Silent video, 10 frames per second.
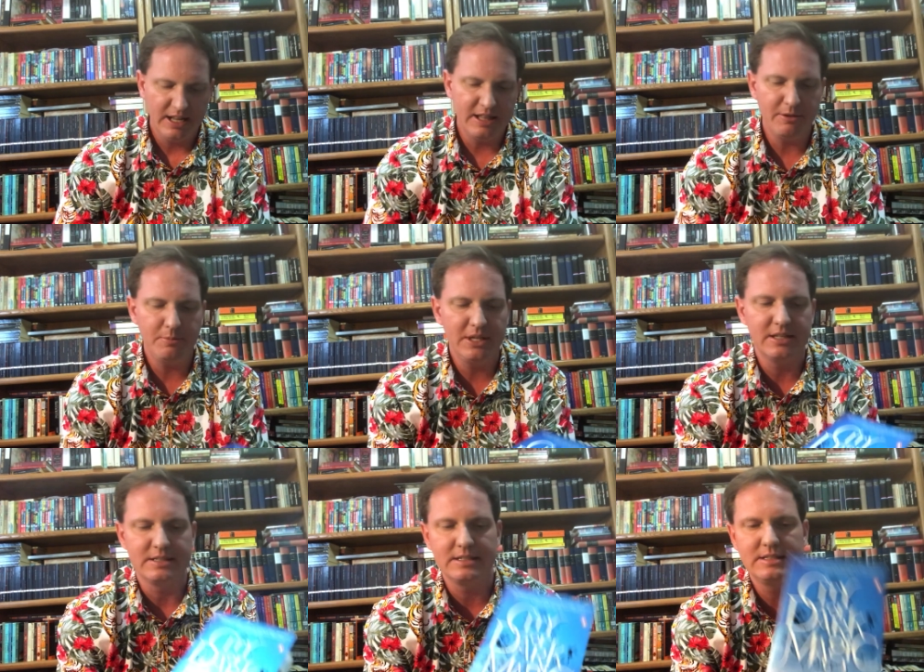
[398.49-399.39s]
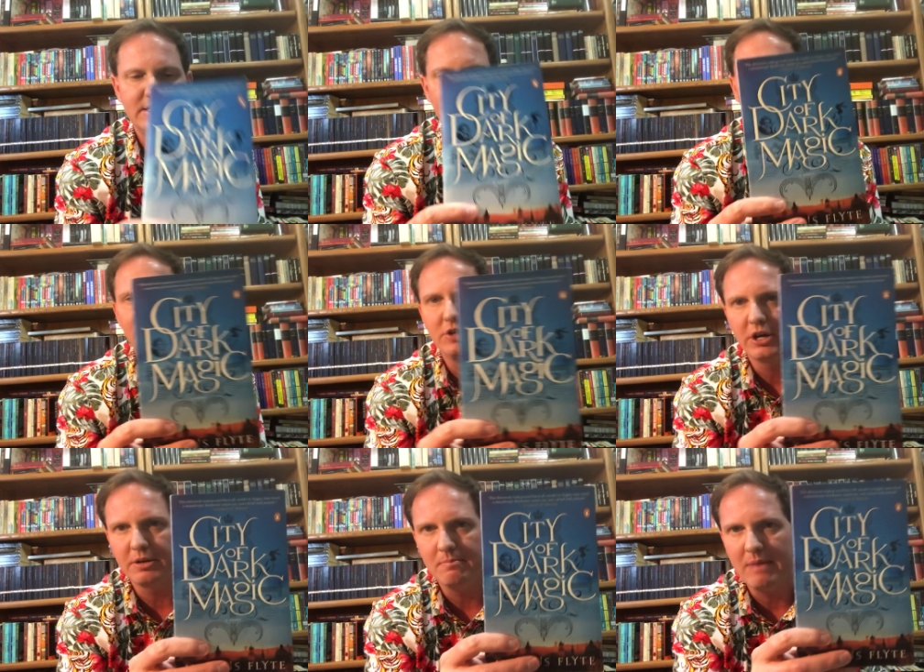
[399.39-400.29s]
That would be this City of
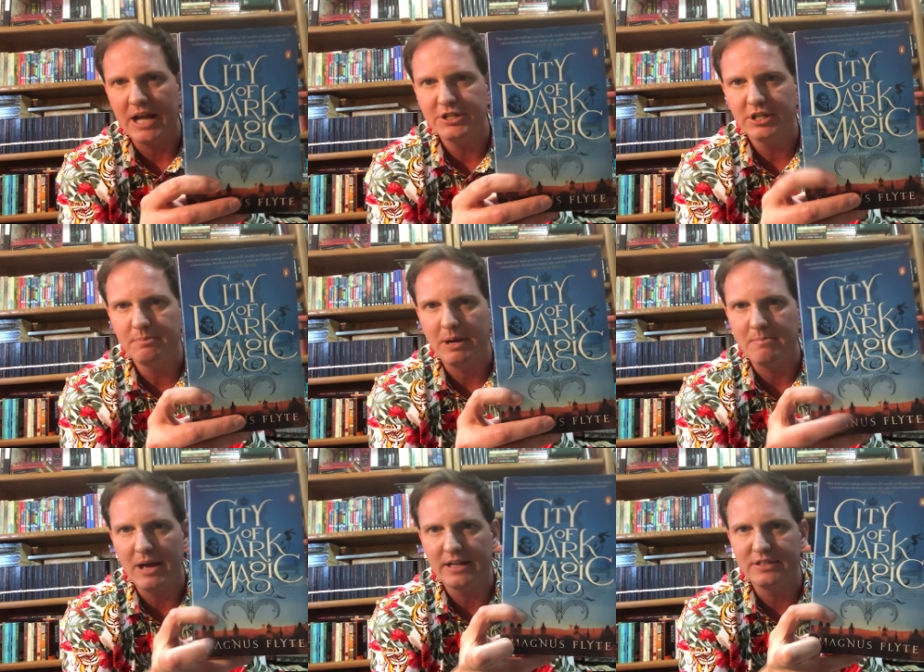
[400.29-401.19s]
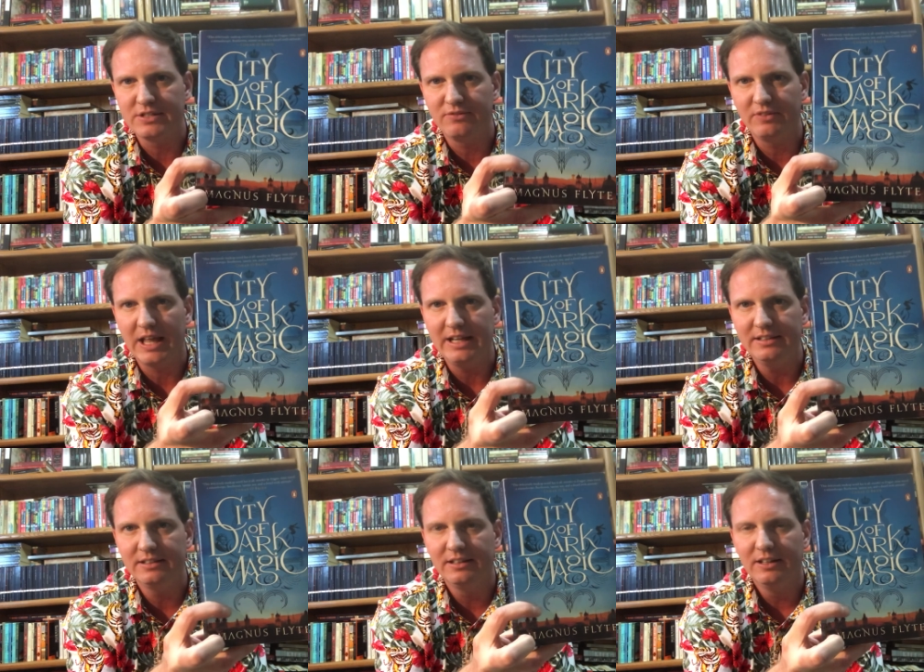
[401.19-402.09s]
Dark Magic by Magnus Flyte,
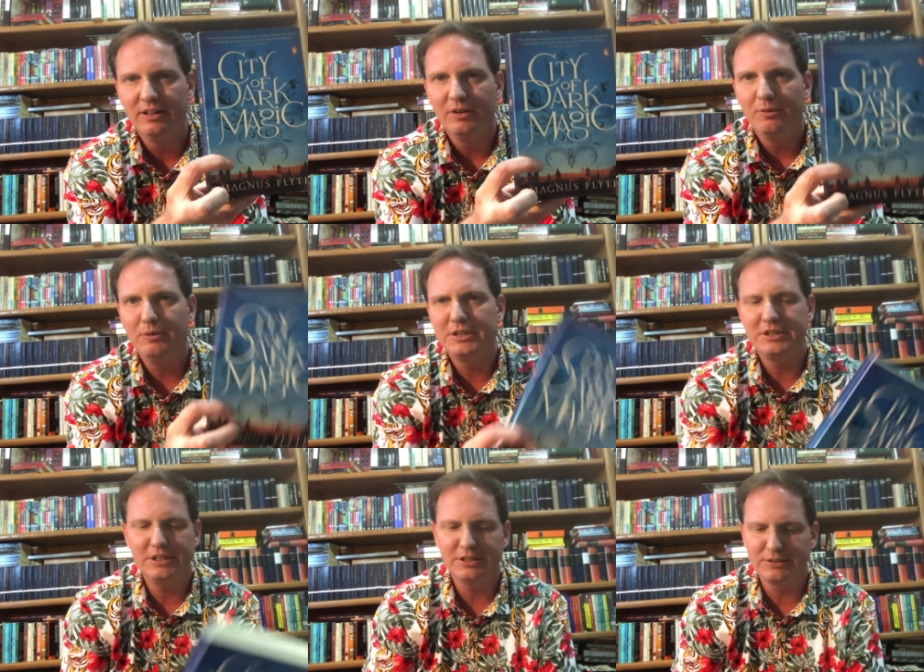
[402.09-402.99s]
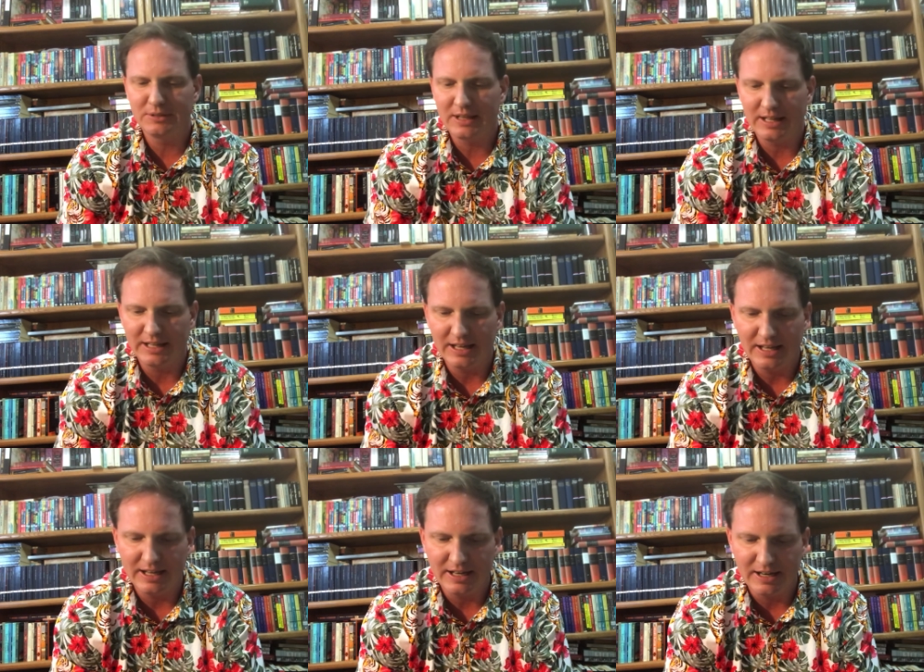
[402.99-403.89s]
which deals with like
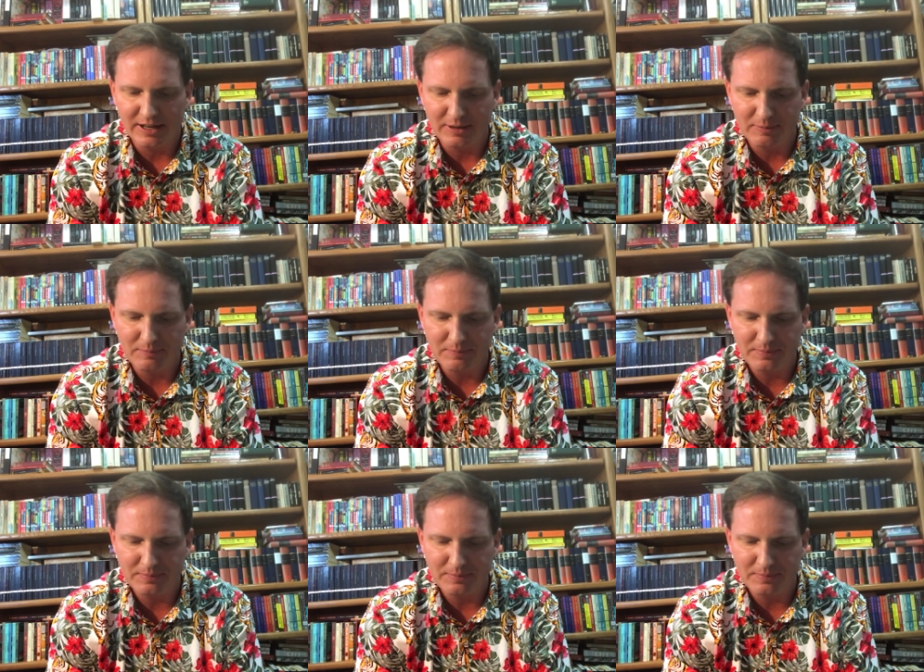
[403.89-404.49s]
a um,